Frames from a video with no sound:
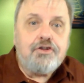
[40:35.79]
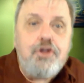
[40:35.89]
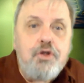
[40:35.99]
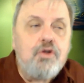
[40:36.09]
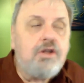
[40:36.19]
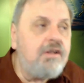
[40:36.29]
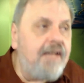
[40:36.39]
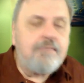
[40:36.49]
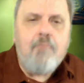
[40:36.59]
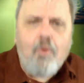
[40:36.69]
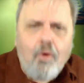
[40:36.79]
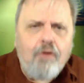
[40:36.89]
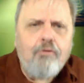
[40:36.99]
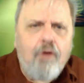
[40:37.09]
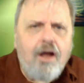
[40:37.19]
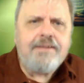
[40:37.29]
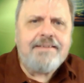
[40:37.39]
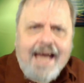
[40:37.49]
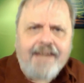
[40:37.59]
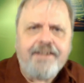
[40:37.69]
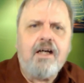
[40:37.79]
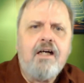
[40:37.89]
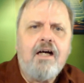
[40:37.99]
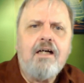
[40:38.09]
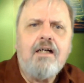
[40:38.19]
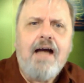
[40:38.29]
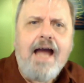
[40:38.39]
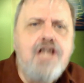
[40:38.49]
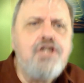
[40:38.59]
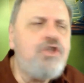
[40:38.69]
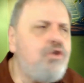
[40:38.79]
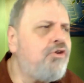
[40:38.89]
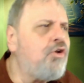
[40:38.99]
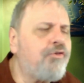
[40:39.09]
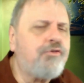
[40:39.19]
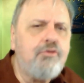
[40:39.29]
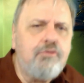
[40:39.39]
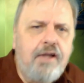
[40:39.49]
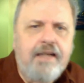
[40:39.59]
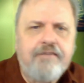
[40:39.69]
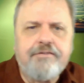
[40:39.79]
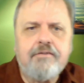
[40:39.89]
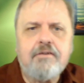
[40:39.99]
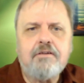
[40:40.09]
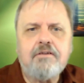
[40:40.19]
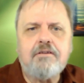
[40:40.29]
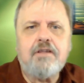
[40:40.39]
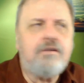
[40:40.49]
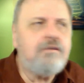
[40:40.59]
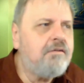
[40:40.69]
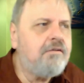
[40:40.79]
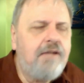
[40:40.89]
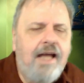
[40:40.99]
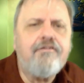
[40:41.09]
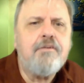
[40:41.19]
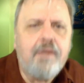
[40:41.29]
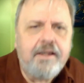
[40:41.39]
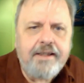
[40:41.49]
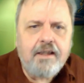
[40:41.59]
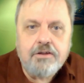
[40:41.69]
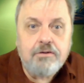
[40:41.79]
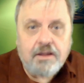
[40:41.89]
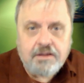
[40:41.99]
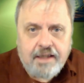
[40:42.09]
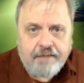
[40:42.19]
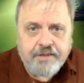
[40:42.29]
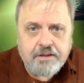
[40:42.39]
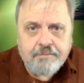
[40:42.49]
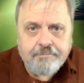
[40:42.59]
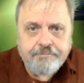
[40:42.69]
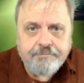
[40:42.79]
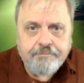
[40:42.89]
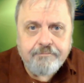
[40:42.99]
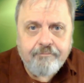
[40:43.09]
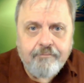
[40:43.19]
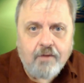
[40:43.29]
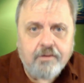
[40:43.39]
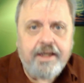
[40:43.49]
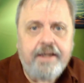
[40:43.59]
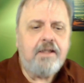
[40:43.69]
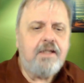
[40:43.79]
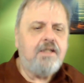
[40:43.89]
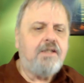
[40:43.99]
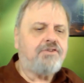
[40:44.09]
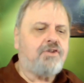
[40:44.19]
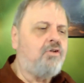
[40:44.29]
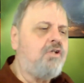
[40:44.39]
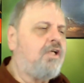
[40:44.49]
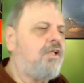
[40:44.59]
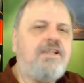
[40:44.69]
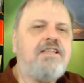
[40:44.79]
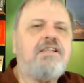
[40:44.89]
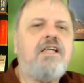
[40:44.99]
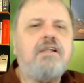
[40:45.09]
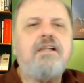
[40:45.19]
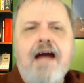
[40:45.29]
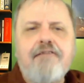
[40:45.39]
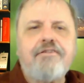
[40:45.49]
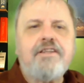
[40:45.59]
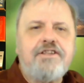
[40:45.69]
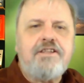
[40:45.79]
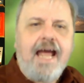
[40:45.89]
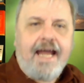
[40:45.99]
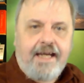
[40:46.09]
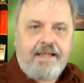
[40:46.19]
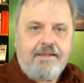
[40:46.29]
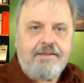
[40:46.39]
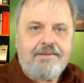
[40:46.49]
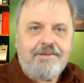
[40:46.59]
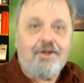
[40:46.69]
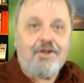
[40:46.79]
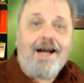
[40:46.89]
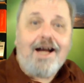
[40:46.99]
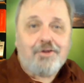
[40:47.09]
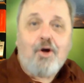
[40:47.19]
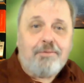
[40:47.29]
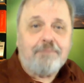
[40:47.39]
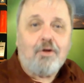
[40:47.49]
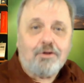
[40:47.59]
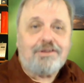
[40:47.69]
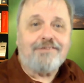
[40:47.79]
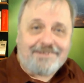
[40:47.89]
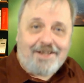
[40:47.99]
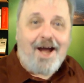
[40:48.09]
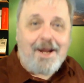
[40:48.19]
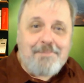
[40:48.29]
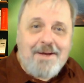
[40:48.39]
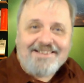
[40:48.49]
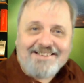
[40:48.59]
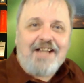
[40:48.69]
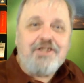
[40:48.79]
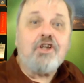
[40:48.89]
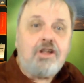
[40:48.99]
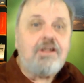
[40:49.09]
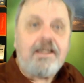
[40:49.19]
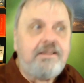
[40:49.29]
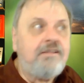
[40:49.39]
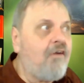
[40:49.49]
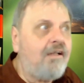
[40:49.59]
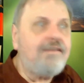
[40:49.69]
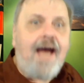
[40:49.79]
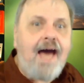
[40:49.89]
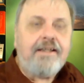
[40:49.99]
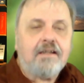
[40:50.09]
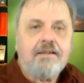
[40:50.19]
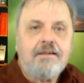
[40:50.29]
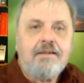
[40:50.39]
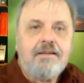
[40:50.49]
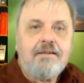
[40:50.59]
So you collect more raw data as you go through life than everybody else who doesn't have this. Okay? So so let's say on an average day, your eyes are open most of the time and you're collecting raw data